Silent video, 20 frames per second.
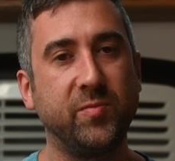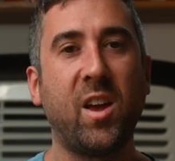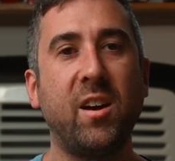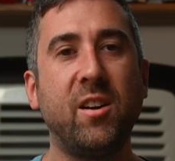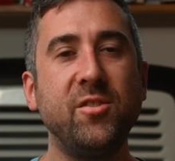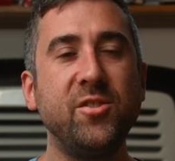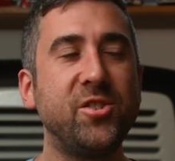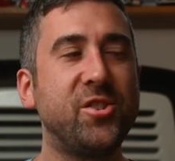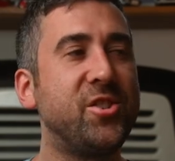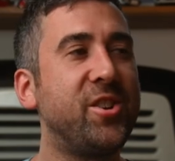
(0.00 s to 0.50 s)

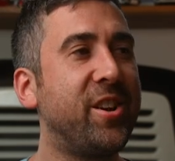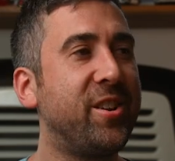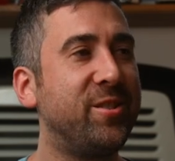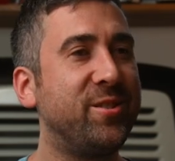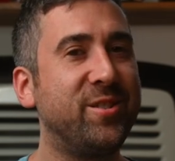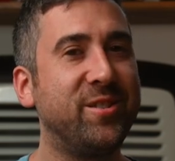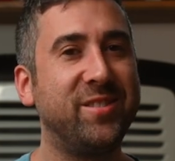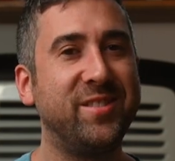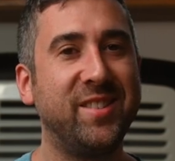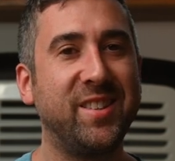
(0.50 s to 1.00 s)
On this
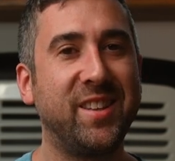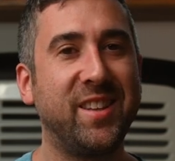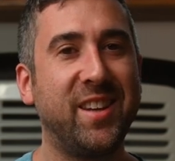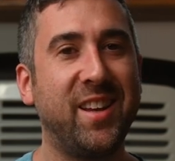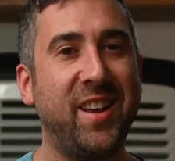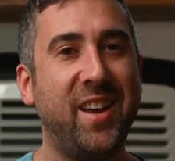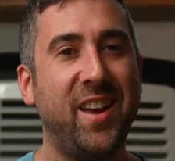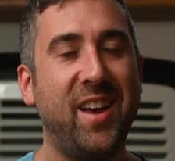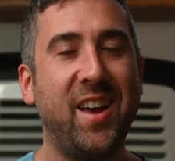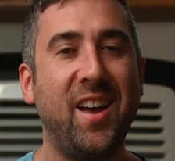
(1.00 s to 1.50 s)
channel,
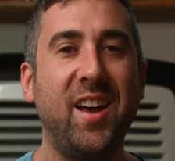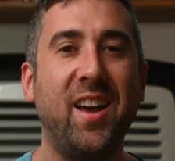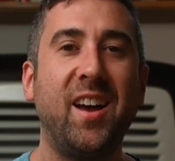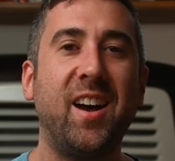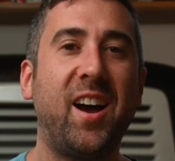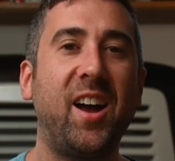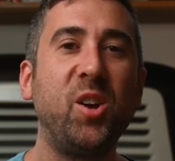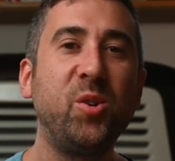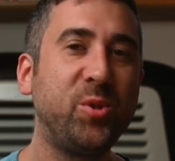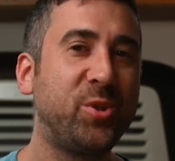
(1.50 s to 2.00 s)

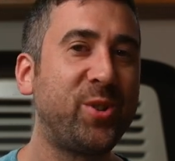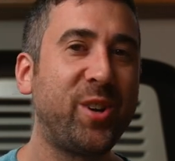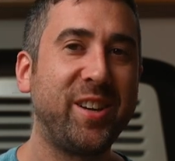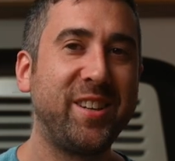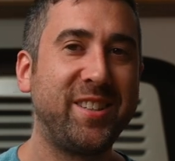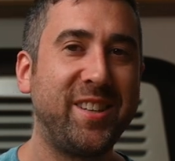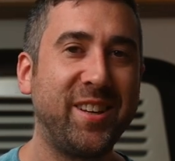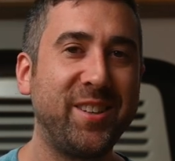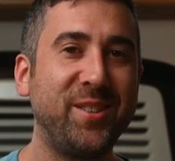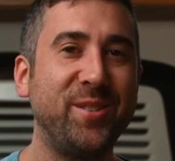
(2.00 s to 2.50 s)
I always try
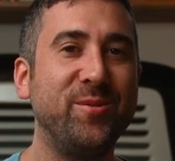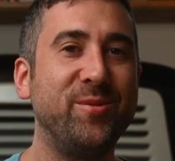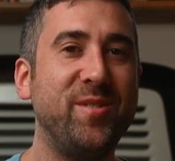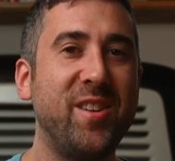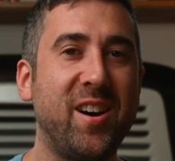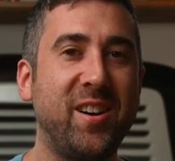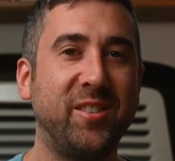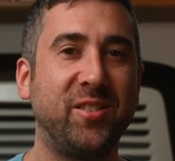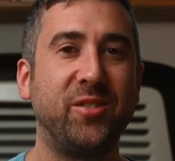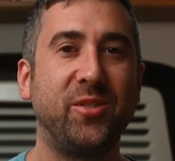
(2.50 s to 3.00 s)
to tell you
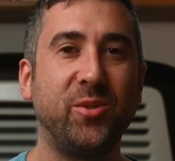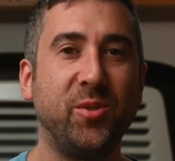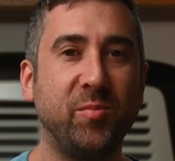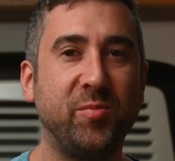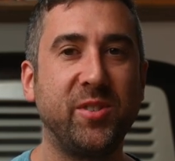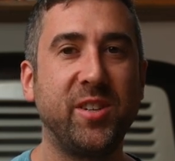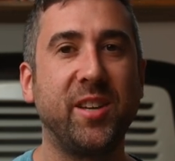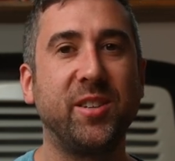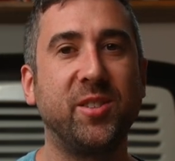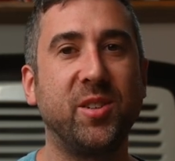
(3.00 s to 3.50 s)
not to
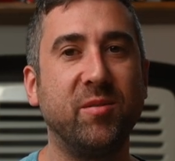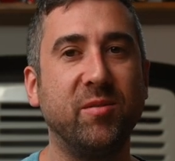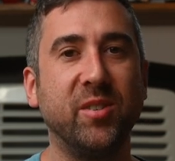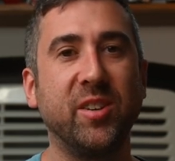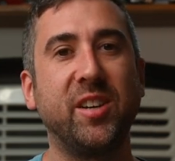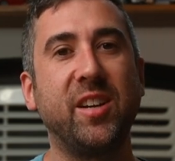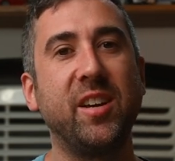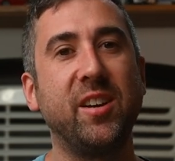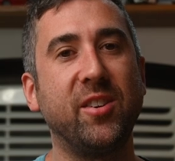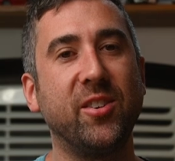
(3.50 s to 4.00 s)
obsess over
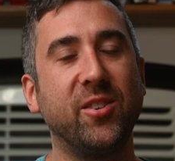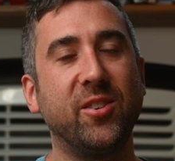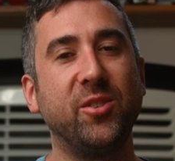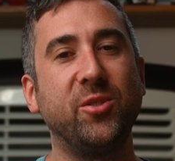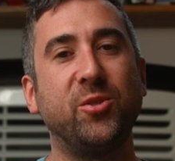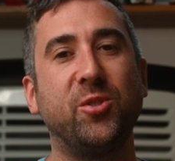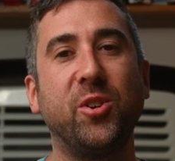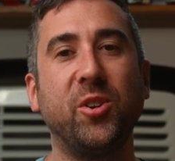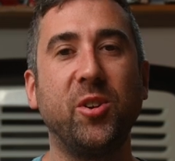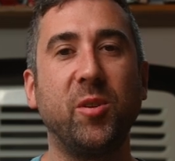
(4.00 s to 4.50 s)
gear.
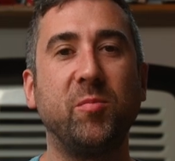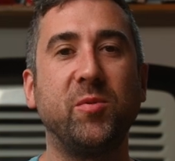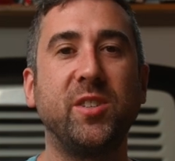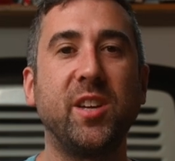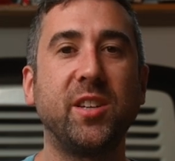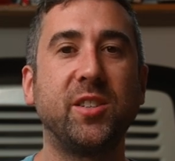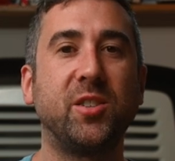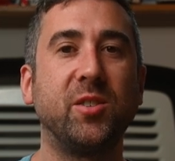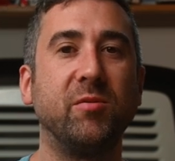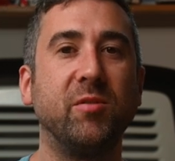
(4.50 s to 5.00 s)
You should
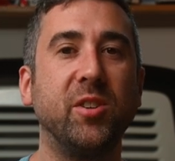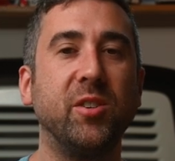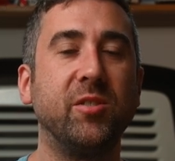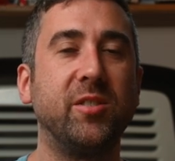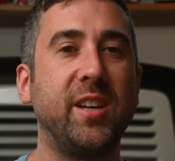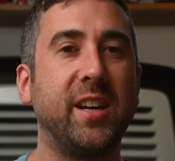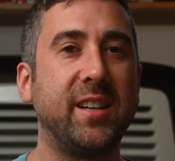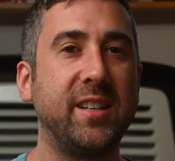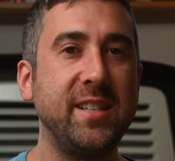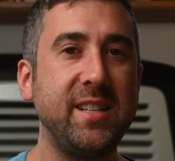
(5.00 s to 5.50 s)
obsess over your
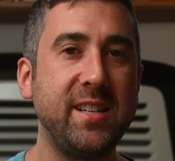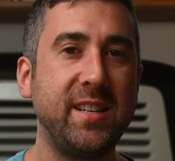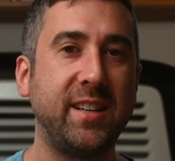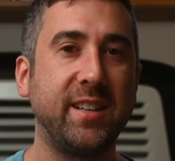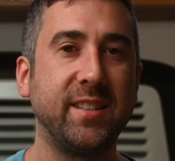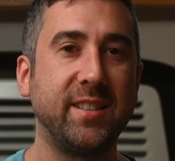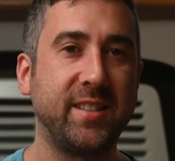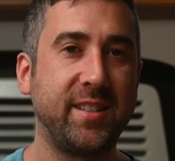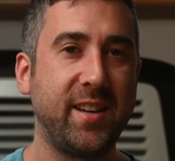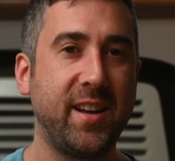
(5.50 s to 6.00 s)
technique
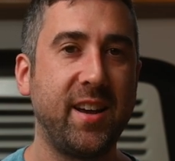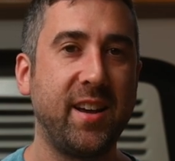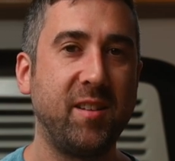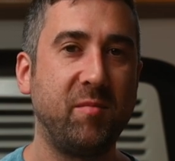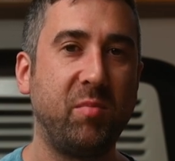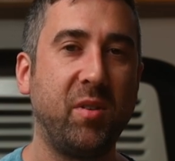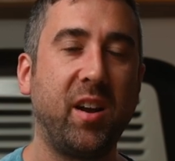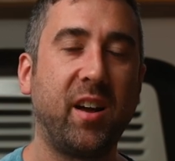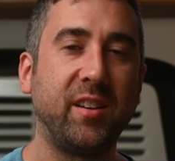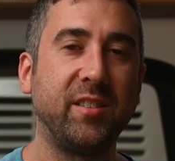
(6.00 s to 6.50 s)

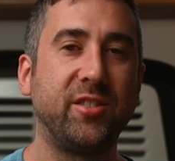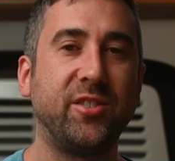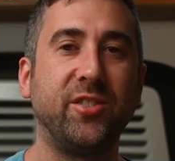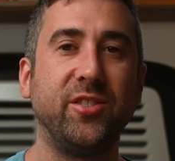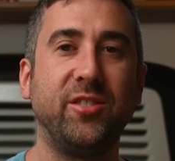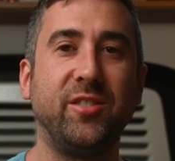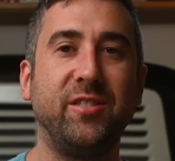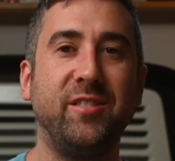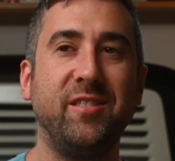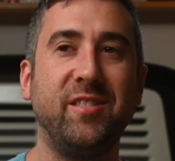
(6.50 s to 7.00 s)
instead, but I
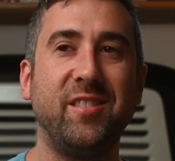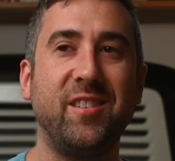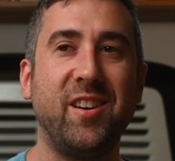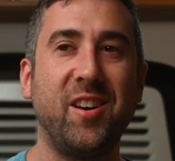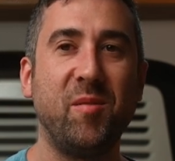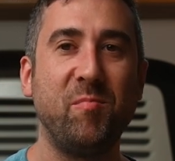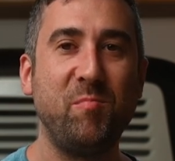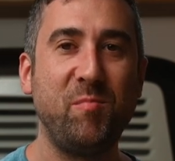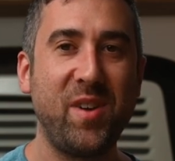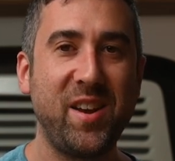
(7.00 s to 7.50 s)
should
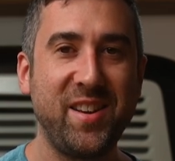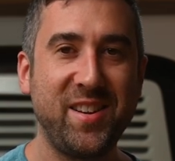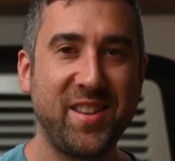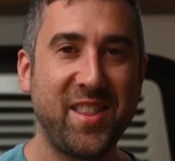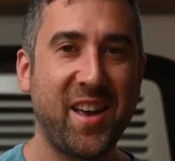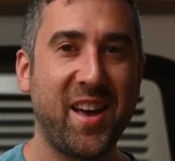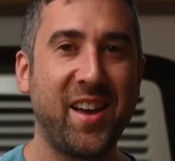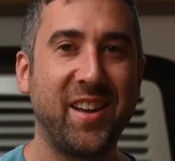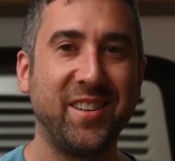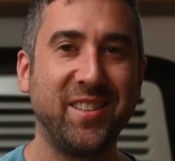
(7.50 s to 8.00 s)
amend
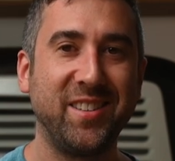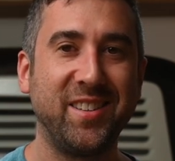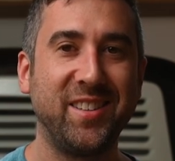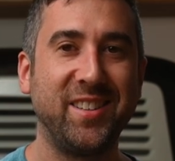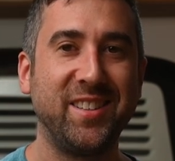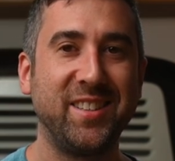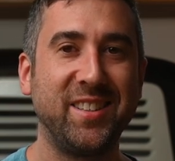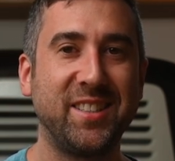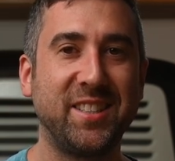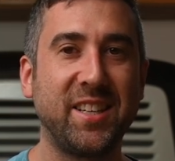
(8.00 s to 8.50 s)
that
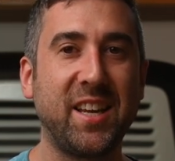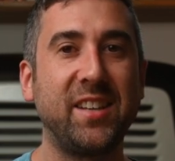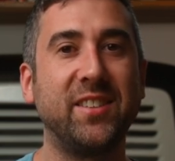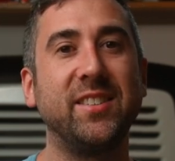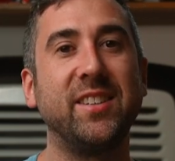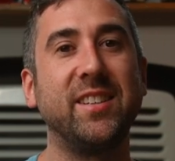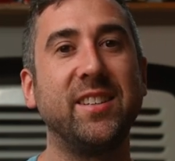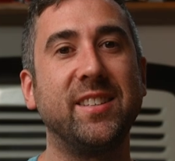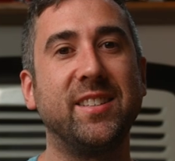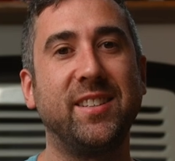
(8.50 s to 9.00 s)

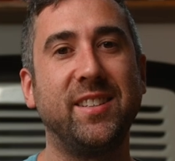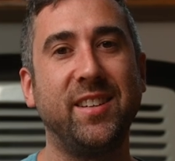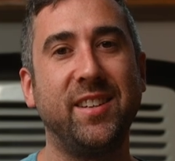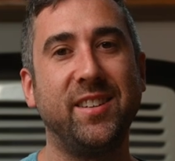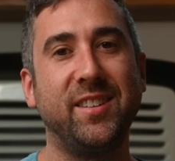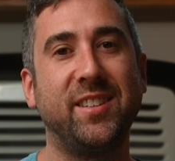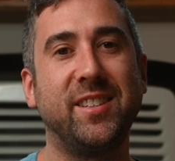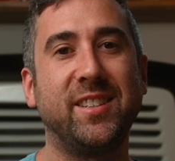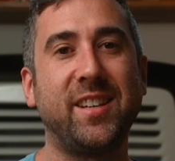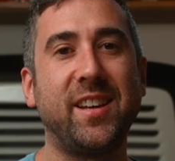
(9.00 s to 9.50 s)
slightly
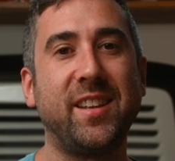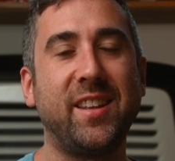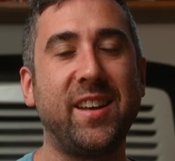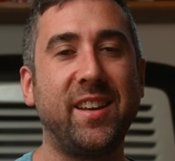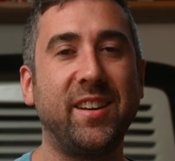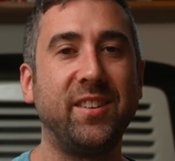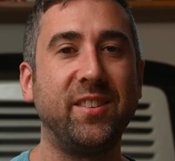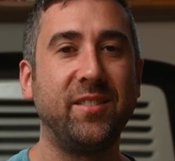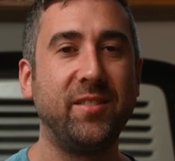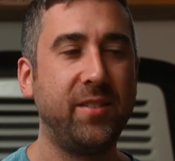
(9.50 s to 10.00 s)
to say
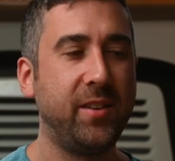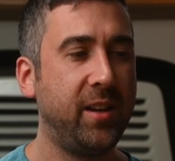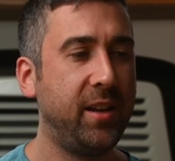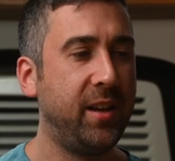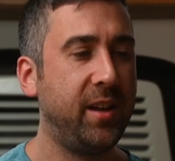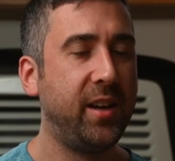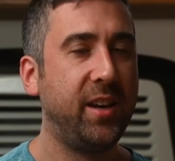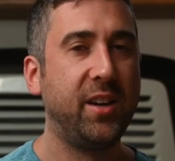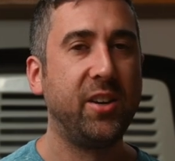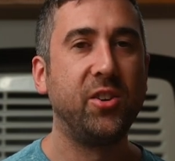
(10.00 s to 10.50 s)
that
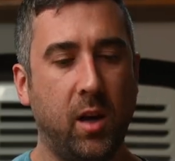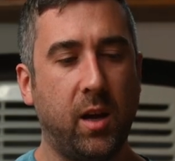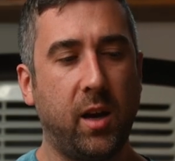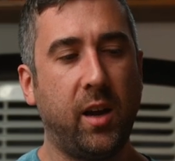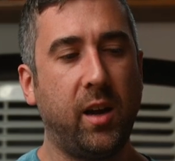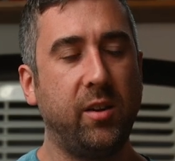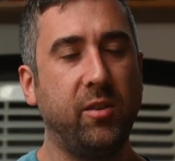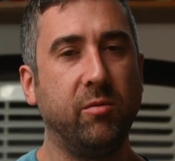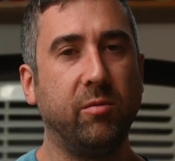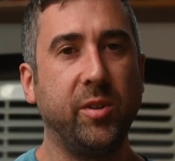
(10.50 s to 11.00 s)
I
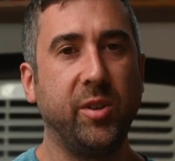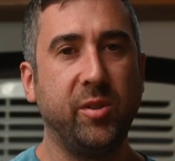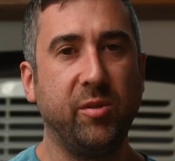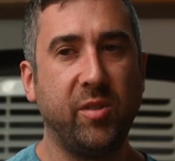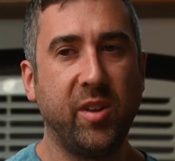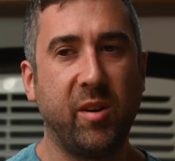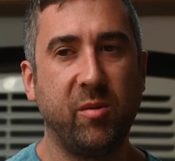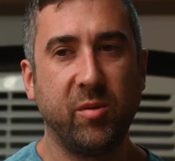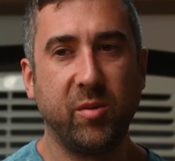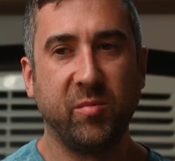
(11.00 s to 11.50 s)
had to redo
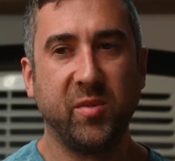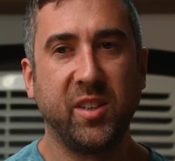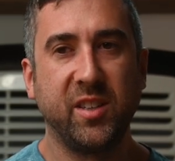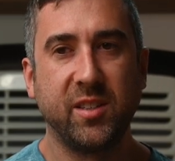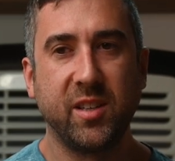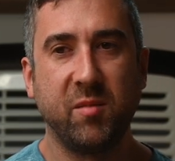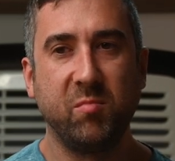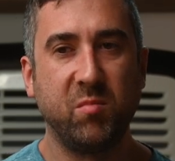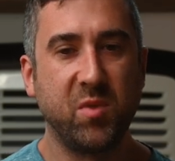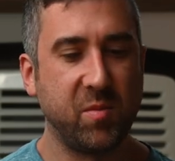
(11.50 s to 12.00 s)
that one
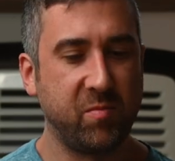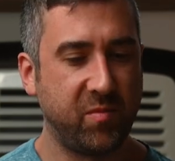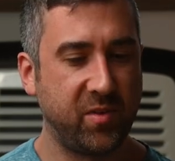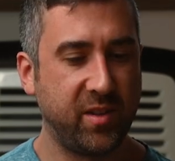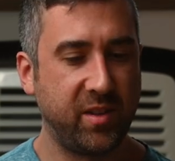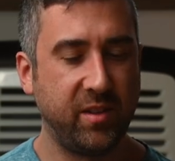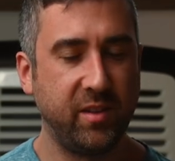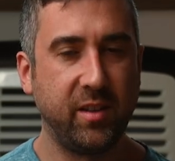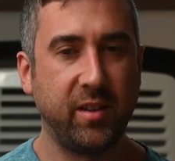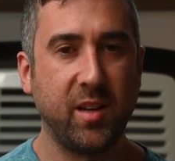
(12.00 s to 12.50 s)
because I
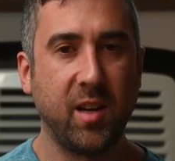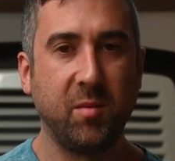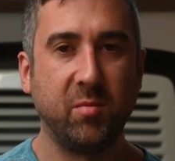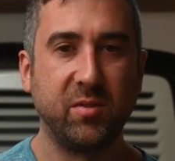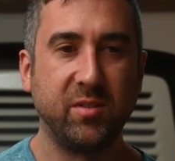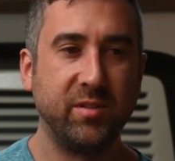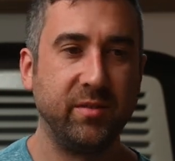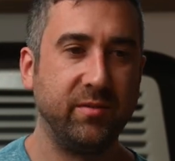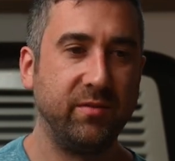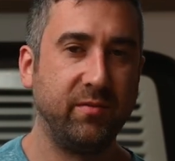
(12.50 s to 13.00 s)
bumped the
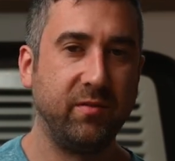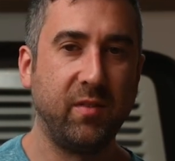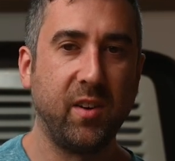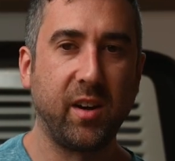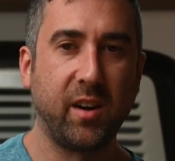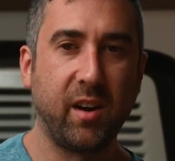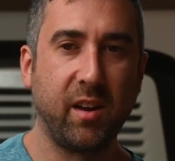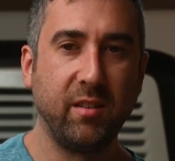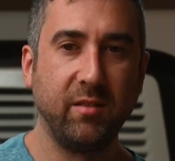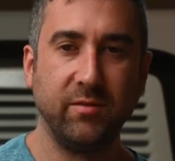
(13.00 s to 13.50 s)
table
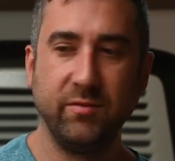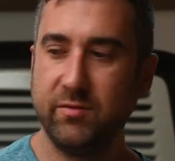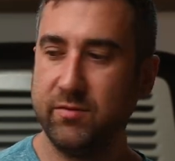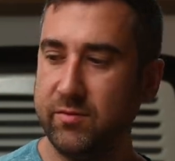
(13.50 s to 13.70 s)
again.